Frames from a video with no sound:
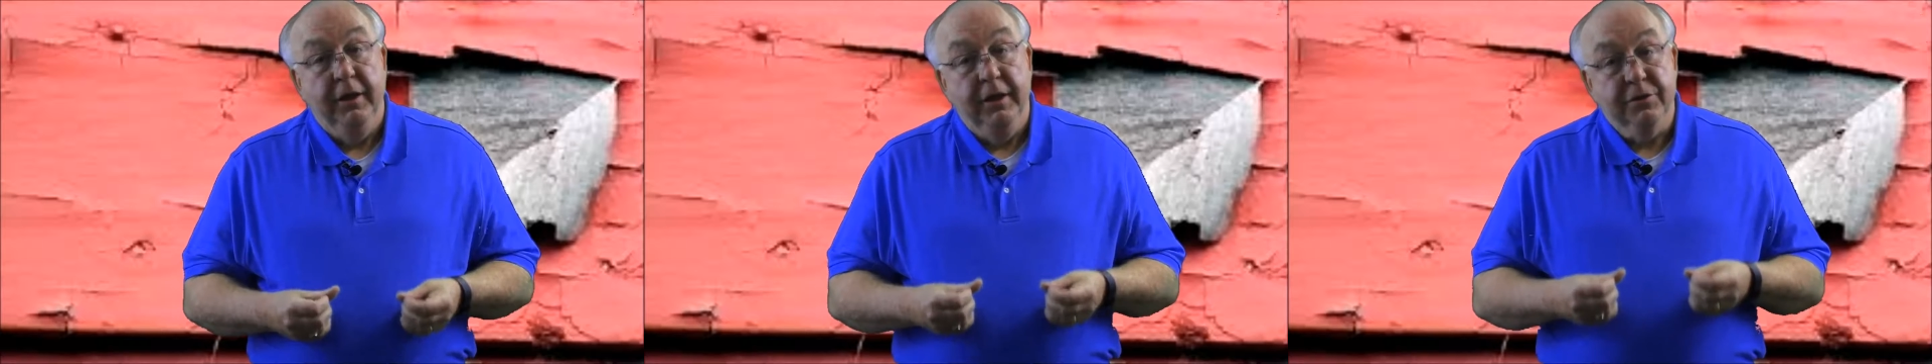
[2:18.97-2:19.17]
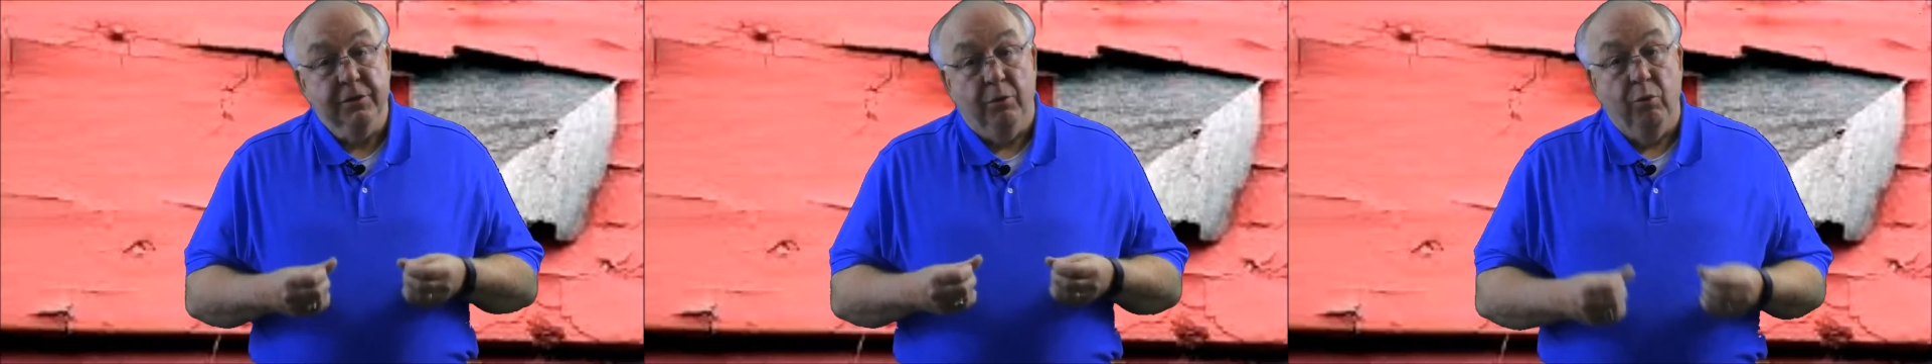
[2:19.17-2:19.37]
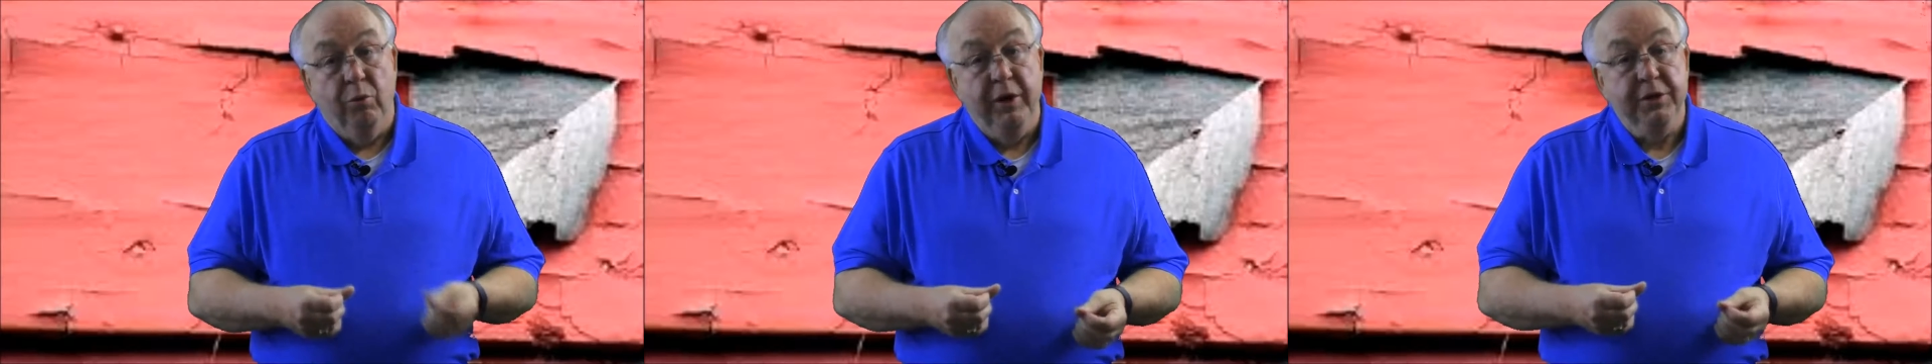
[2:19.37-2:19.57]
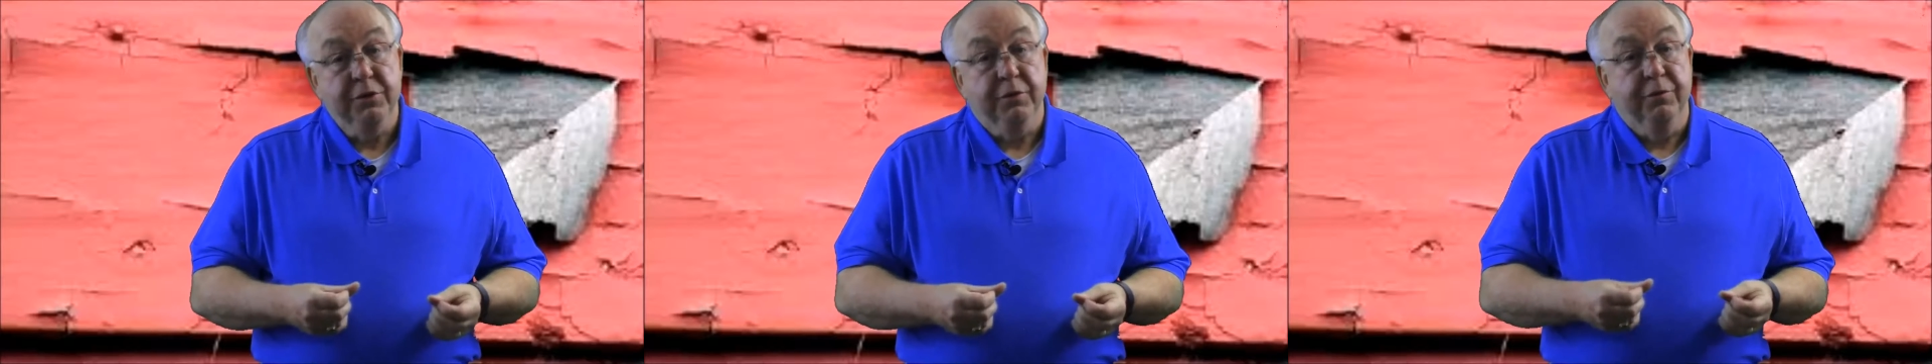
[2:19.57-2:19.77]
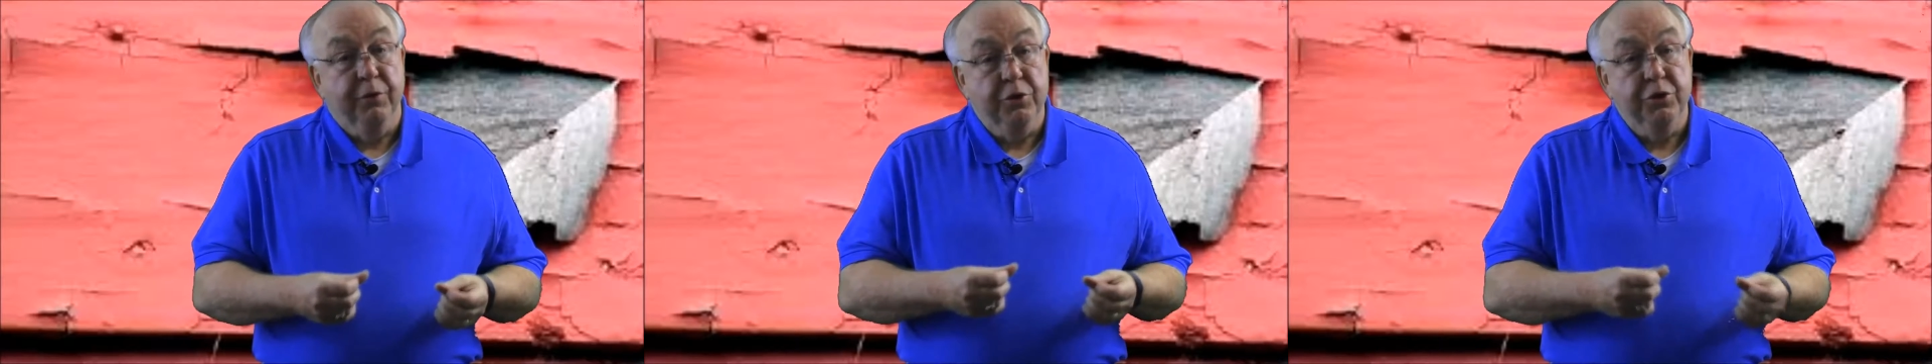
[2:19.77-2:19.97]
is a
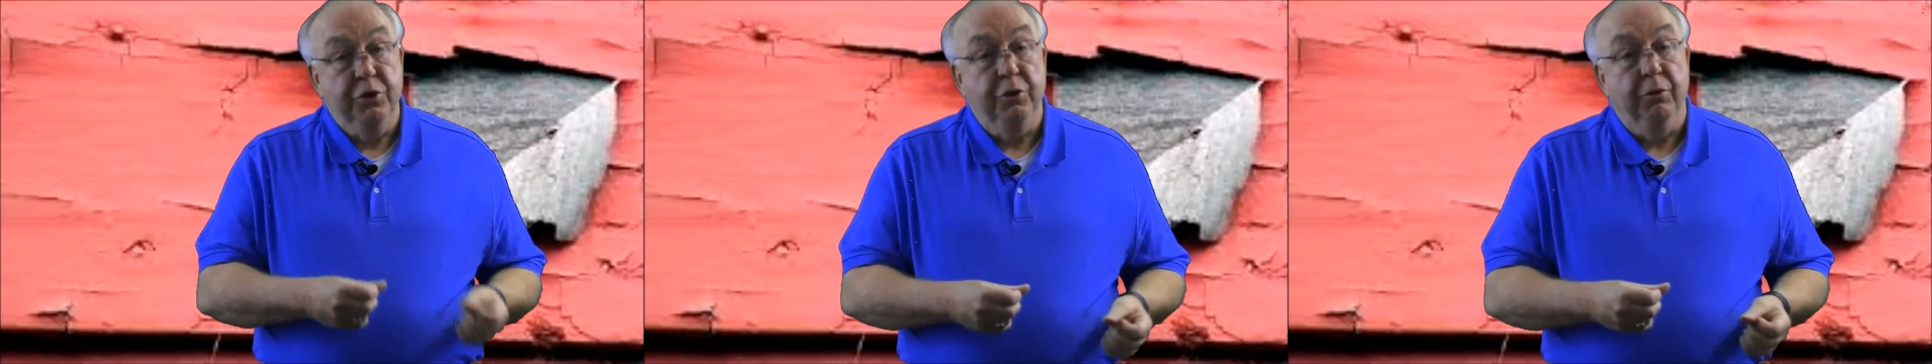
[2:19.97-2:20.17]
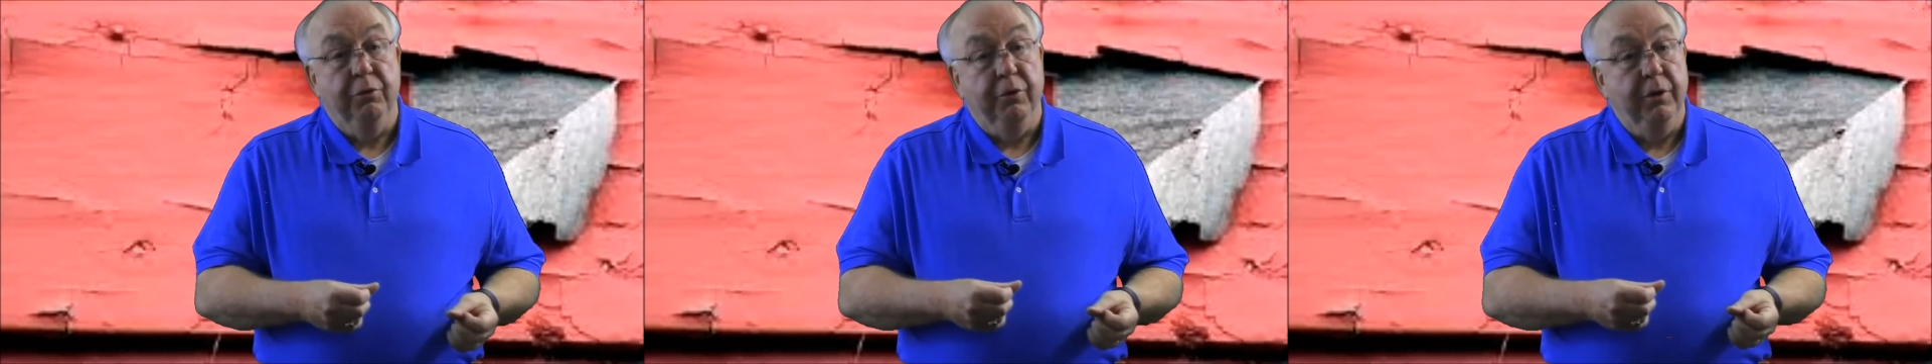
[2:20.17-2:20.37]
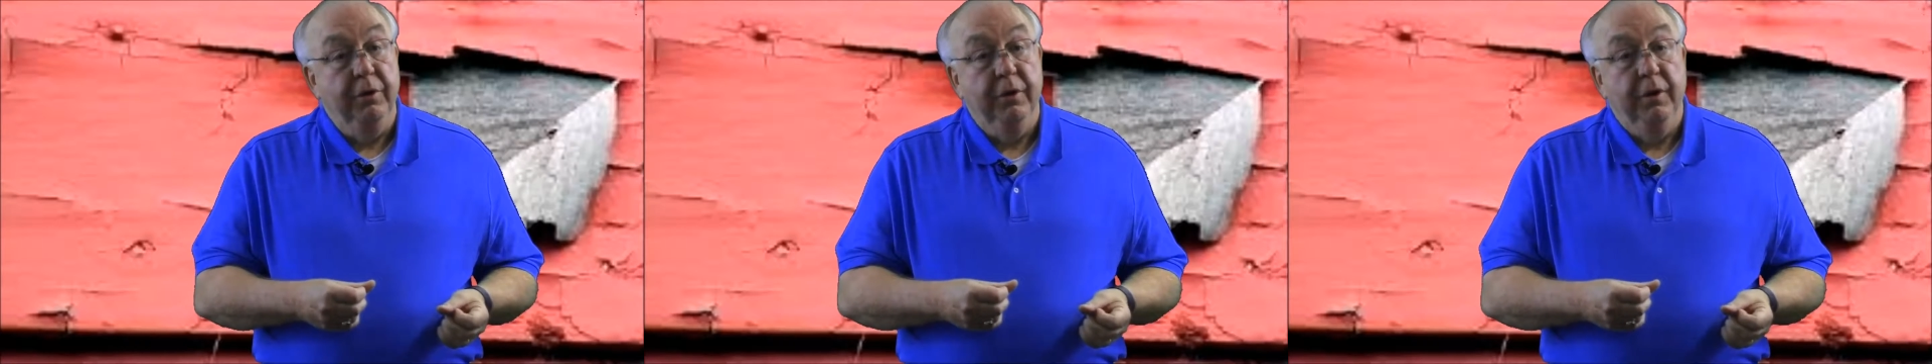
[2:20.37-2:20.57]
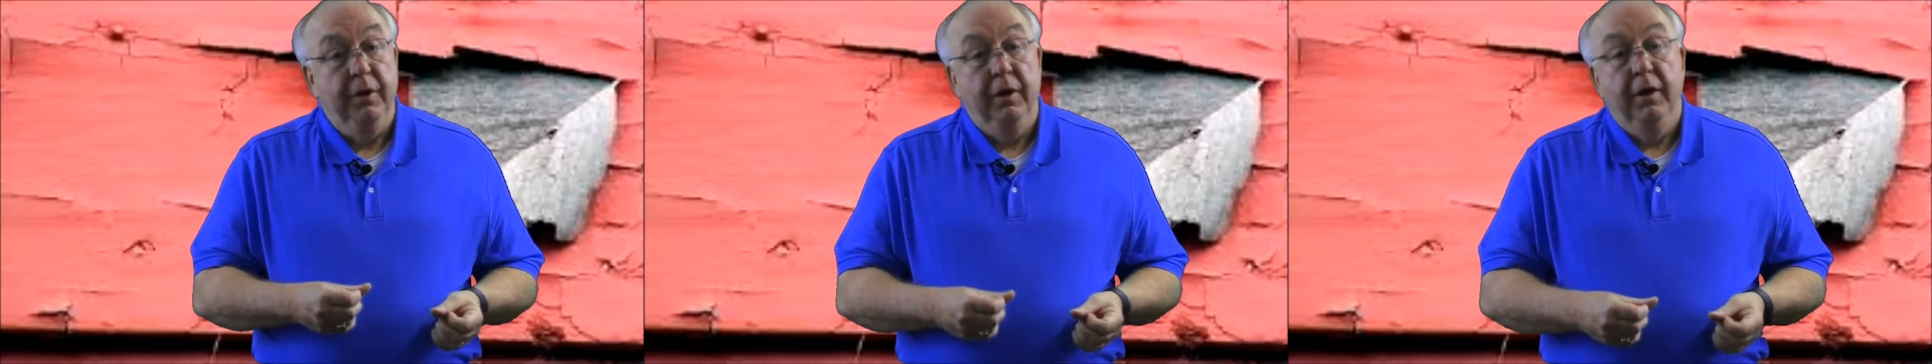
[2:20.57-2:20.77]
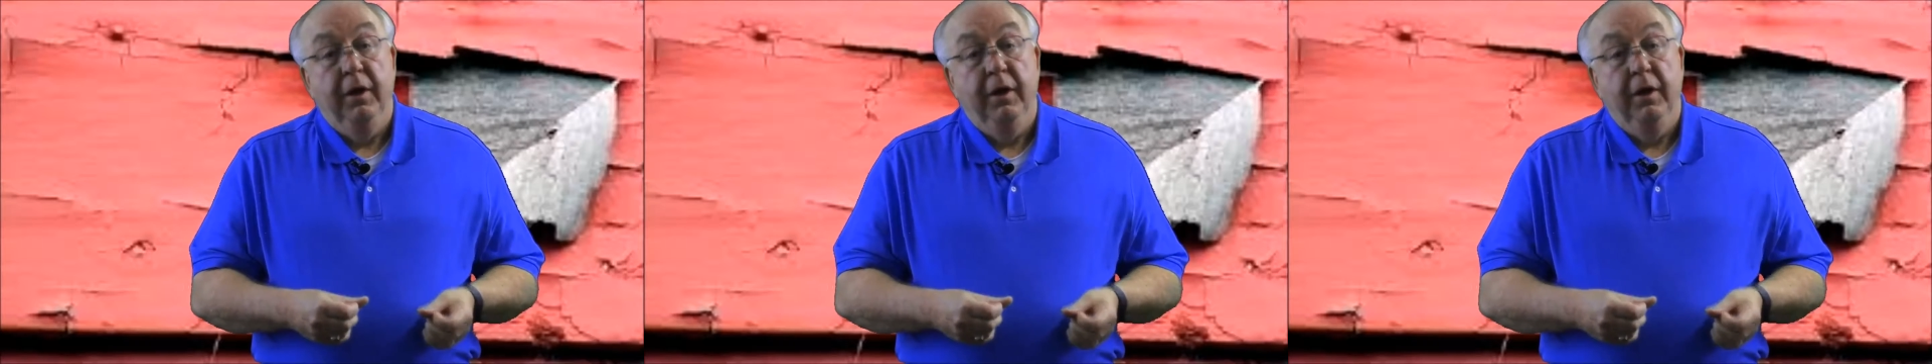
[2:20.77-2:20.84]
risk for children,